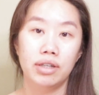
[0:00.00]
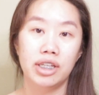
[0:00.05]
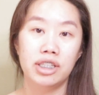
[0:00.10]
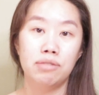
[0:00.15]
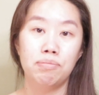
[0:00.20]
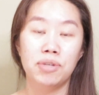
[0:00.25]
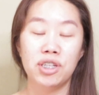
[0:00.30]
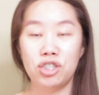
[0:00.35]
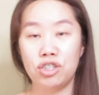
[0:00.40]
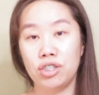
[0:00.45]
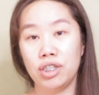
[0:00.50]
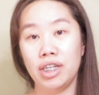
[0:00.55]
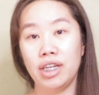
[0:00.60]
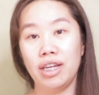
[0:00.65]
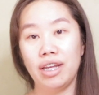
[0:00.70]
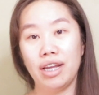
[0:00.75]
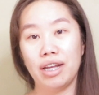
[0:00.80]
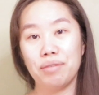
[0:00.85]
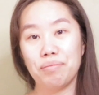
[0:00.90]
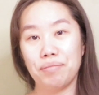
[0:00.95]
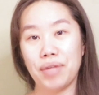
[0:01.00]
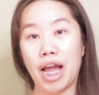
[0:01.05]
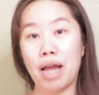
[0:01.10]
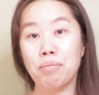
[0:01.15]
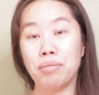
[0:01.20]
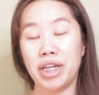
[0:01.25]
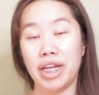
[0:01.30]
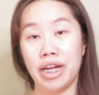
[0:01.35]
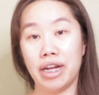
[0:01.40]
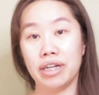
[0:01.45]
Especially,
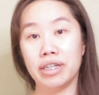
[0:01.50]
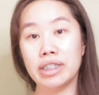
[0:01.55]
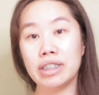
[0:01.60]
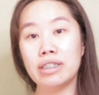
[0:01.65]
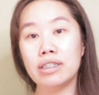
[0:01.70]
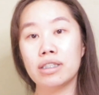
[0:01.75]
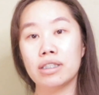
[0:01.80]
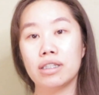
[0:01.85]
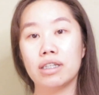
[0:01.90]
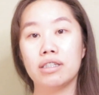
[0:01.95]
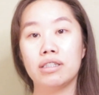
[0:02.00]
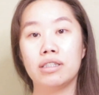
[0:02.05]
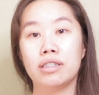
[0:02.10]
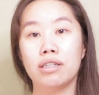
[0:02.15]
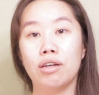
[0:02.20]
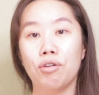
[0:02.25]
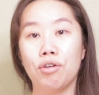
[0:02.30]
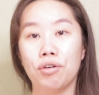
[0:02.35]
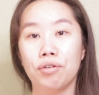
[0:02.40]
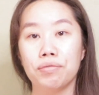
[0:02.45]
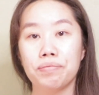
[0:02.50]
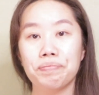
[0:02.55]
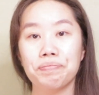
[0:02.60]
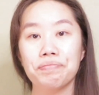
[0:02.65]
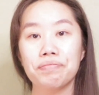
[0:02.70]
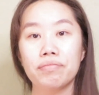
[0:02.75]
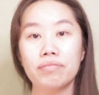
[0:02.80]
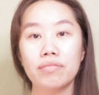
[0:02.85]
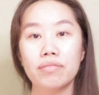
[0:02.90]
I'm an Aries, so